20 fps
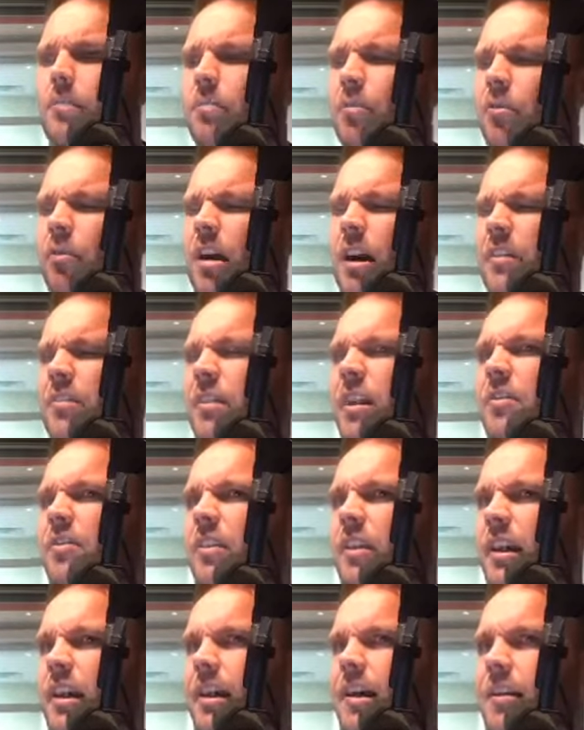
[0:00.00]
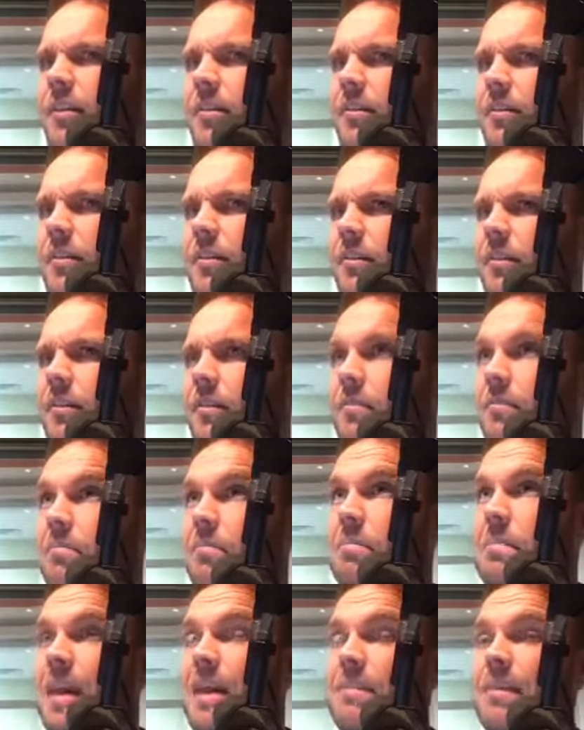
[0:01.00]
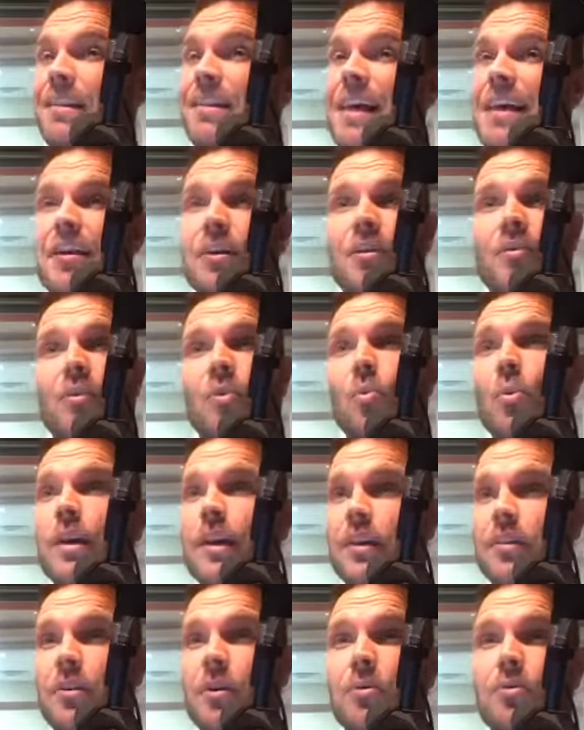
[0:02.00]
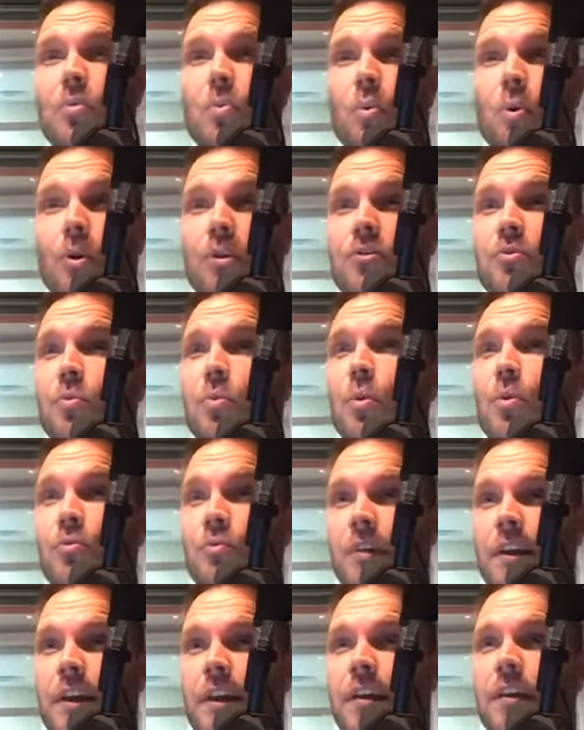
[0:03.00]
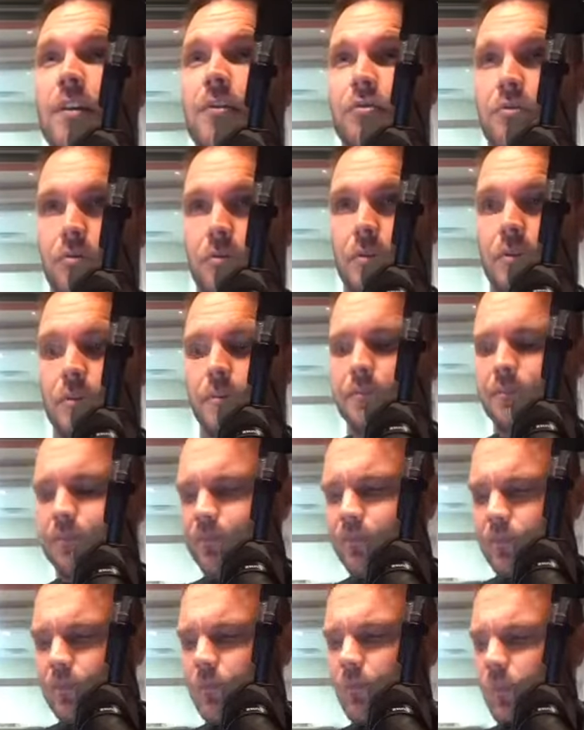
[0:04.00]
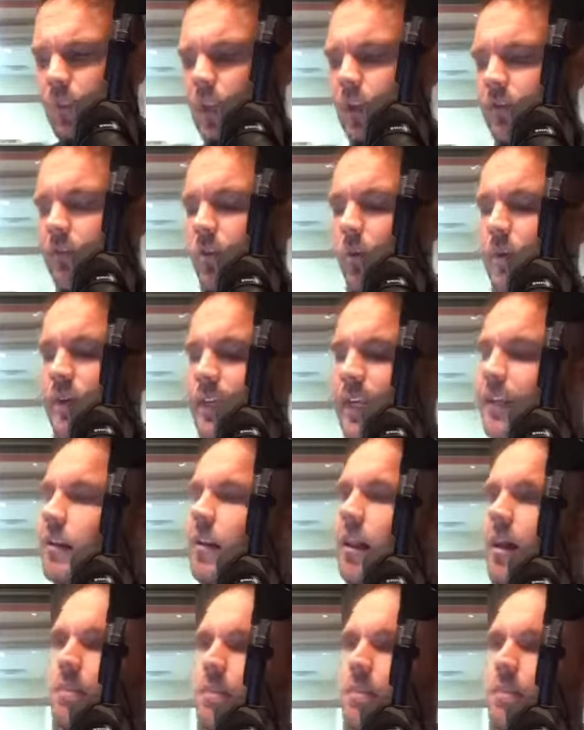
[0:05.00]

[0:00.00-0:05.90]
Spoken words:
processing it, maybe later in the week those words will ring true. So we need to let